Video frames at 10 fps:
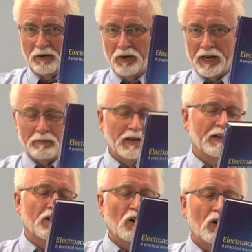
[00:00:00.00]
I could
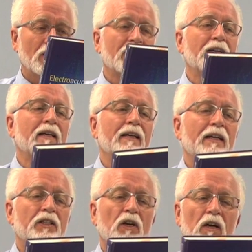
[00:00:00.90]
recommend at all.
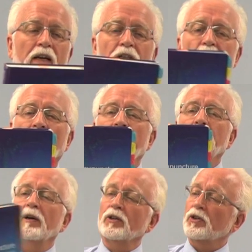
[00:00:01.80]
It's called
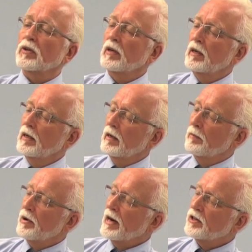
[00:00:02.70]
Electroacupuncture,
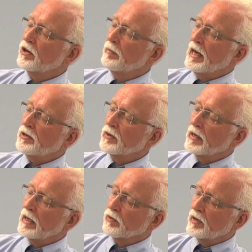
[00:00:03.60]
A Practical
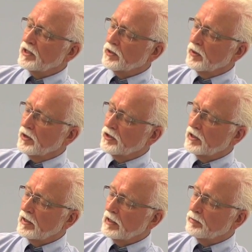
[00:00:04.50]
Manual and
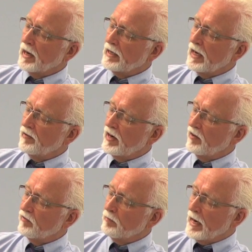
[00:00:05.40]
Resource. It's by
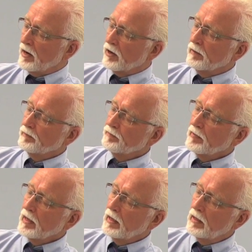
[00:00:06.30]
David F. Mayor.
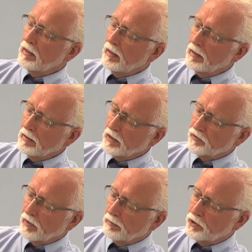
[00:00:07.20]
Uh,
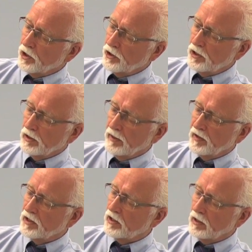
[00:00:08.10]
it's from Churchill
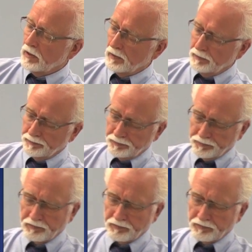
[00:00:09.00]
Livingstone.